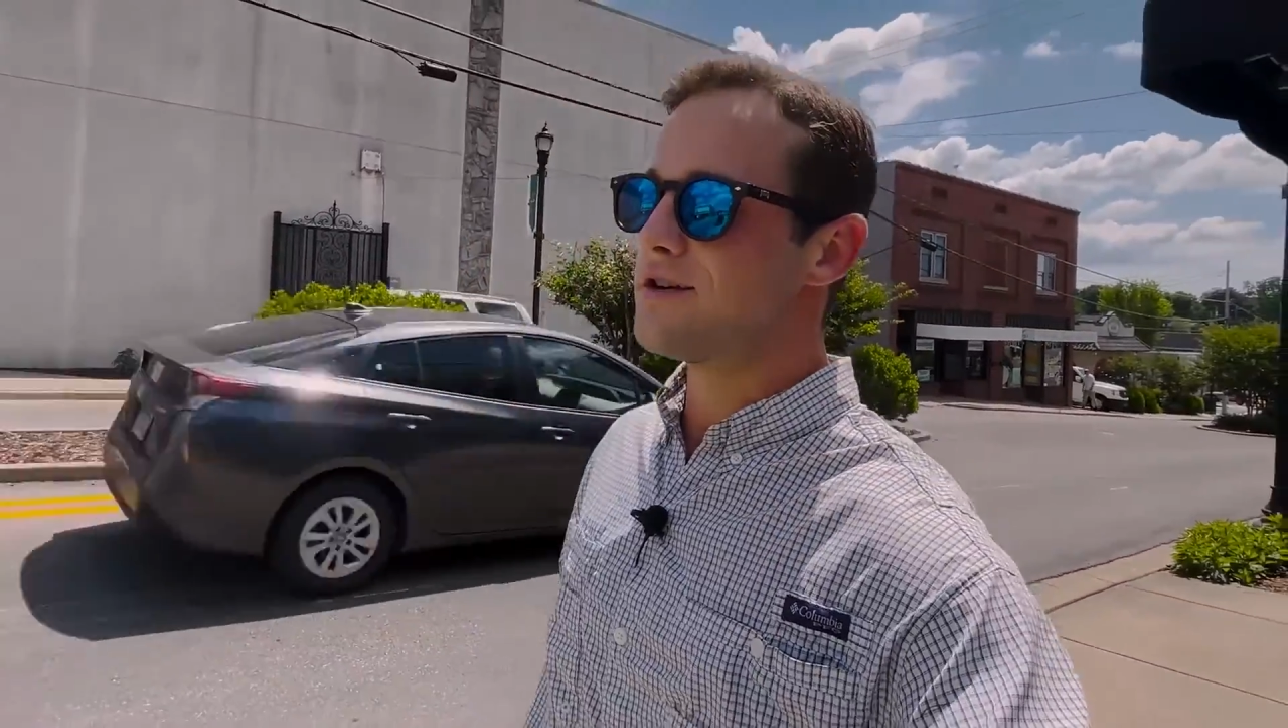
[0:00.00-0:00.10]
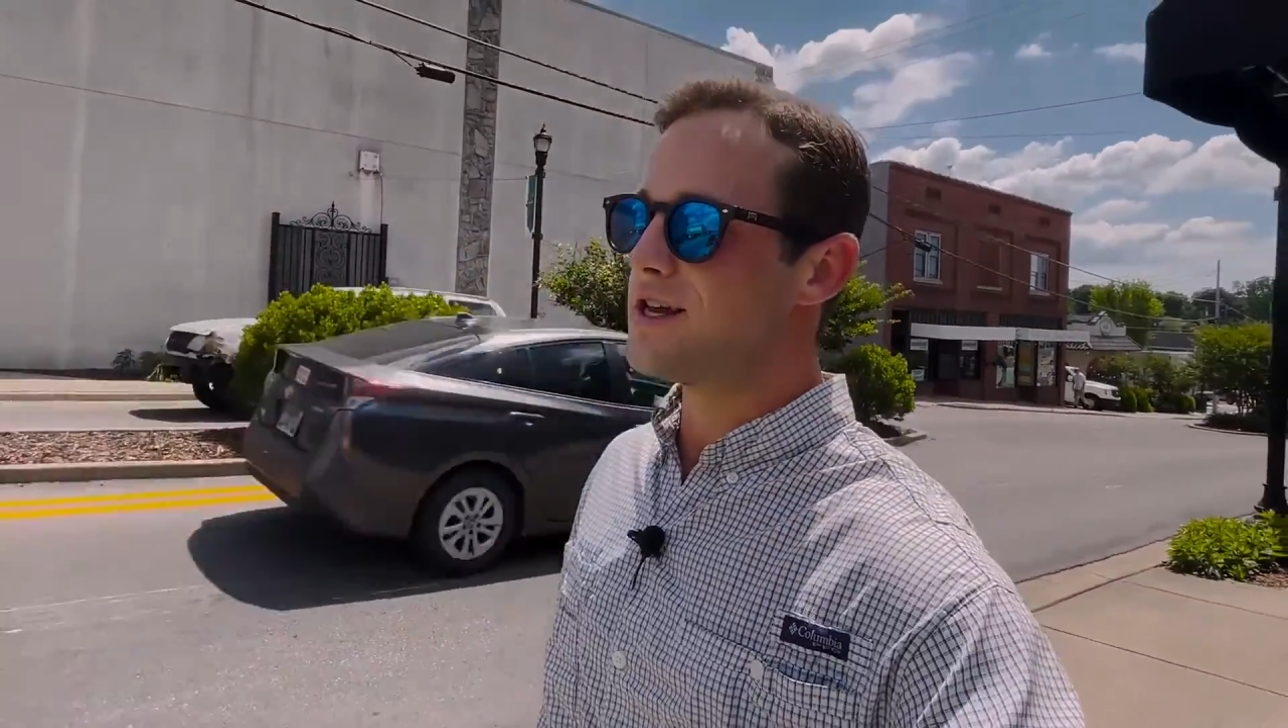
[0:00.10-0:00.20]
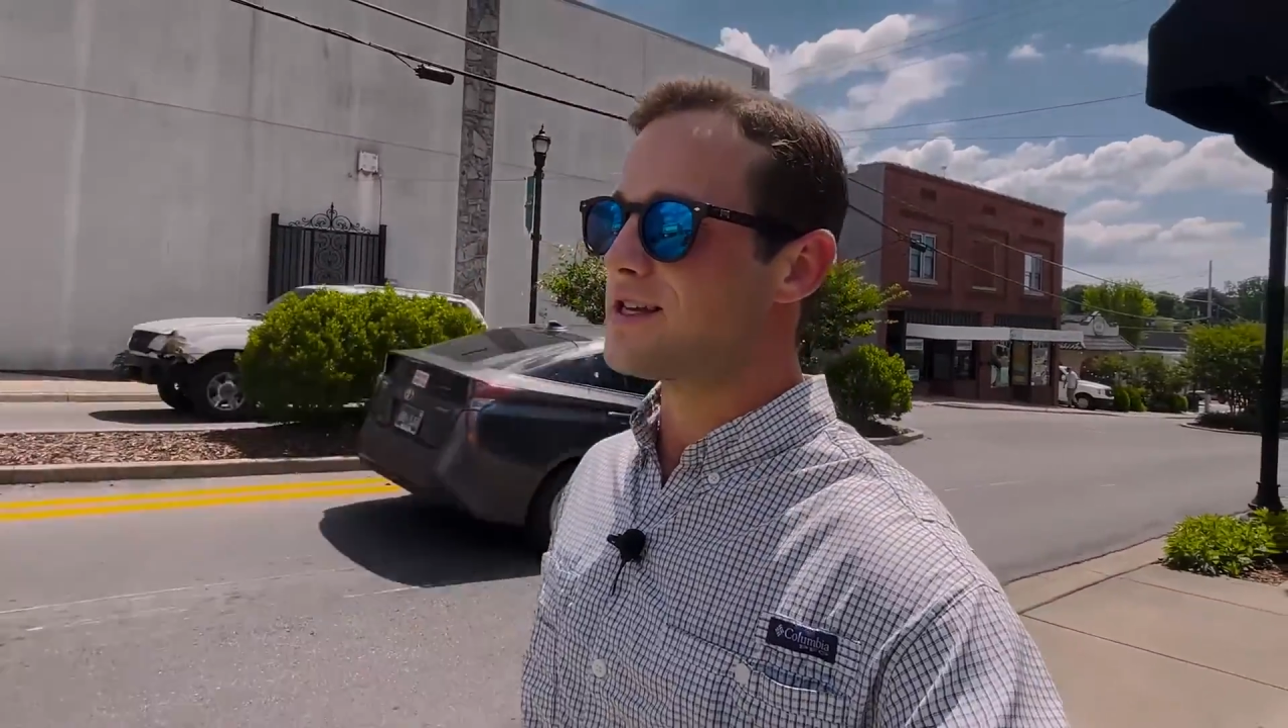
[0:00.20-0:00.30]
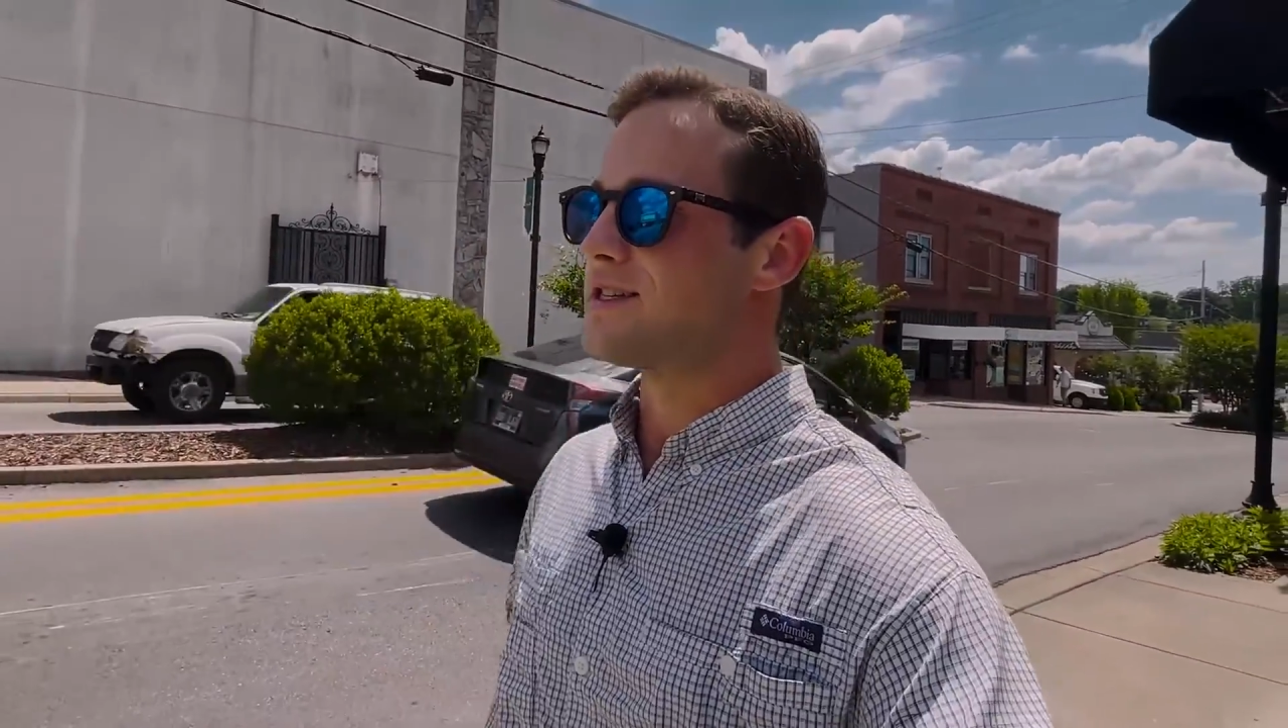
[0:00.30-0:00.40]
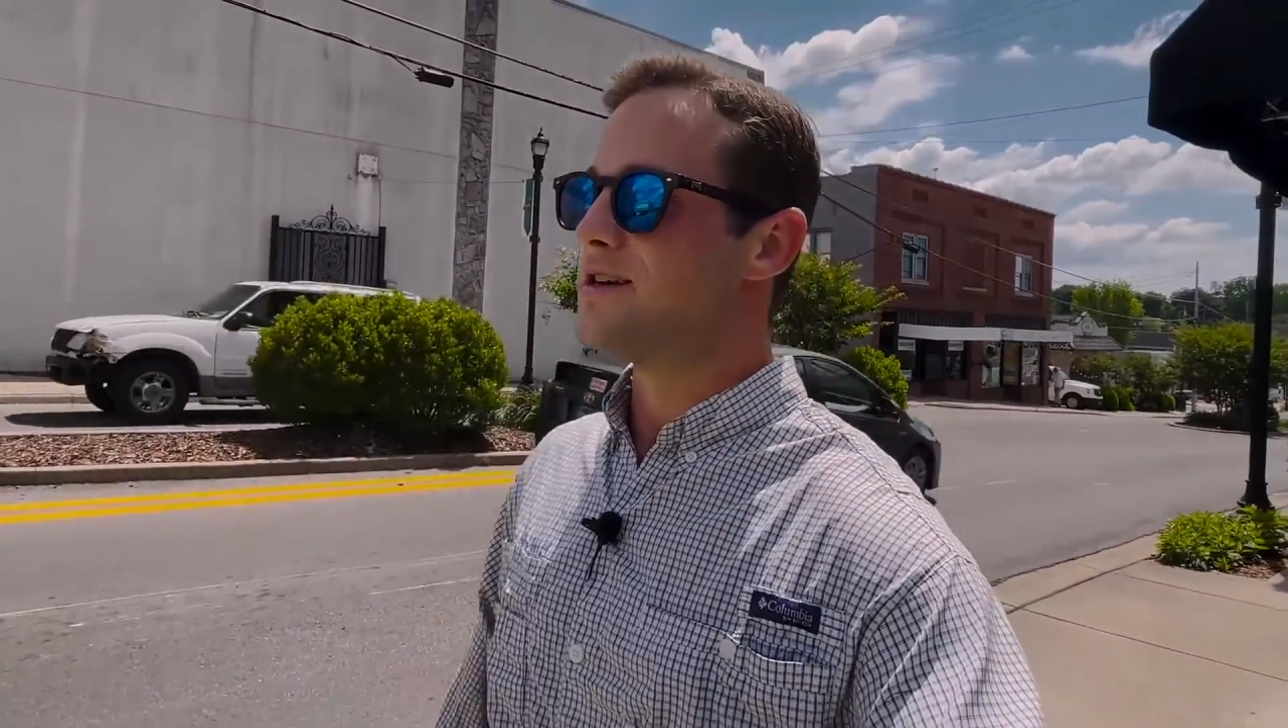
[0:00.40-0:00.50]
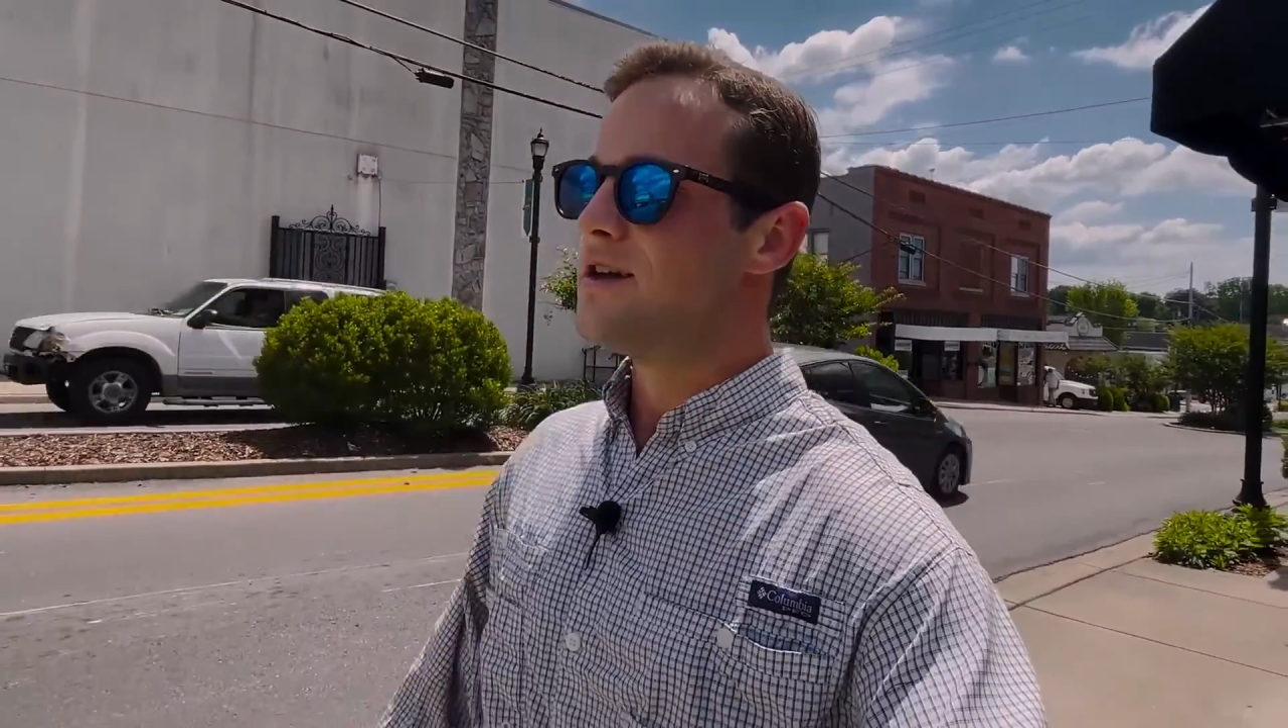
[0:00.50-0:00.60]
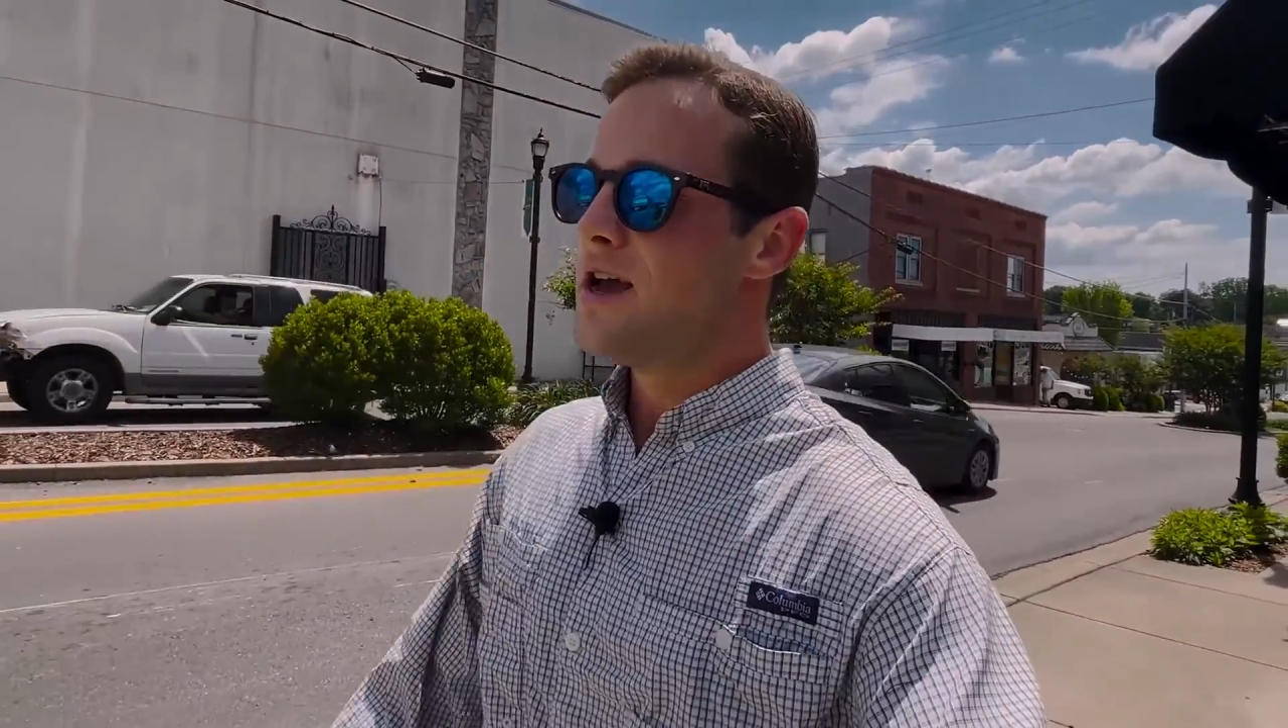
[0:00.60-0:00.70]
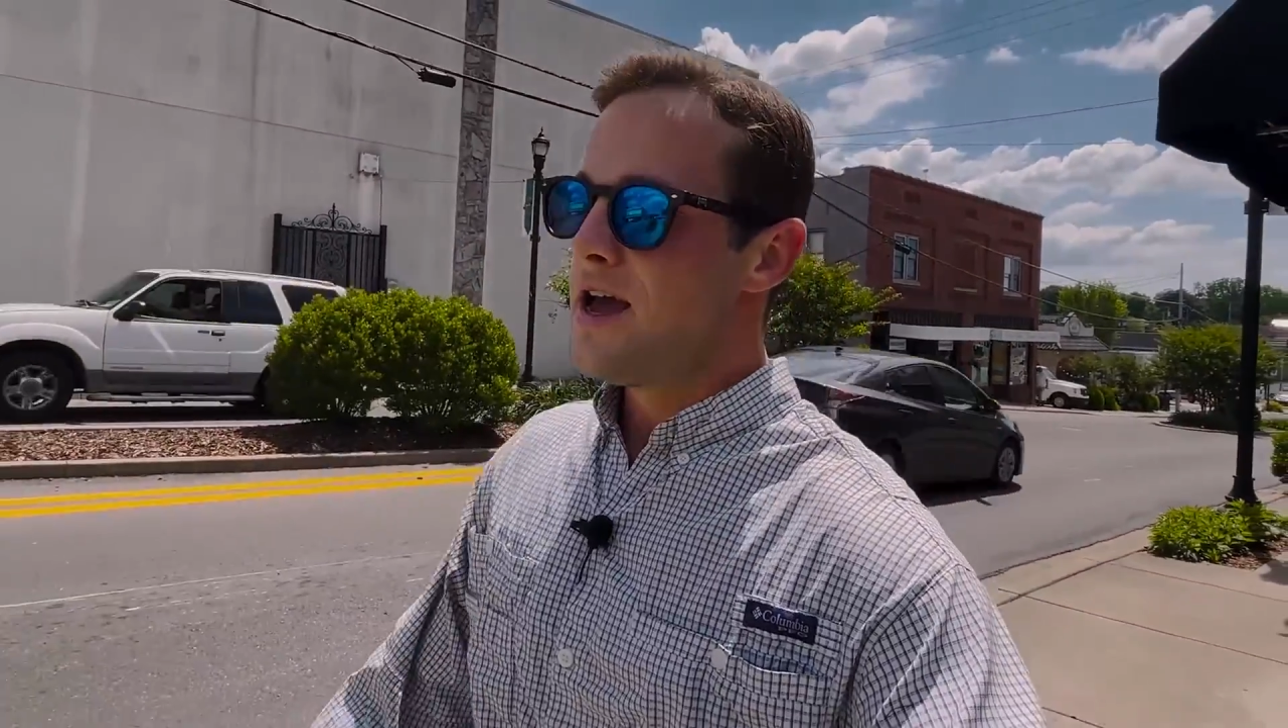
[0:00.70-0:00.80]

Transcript: Dickson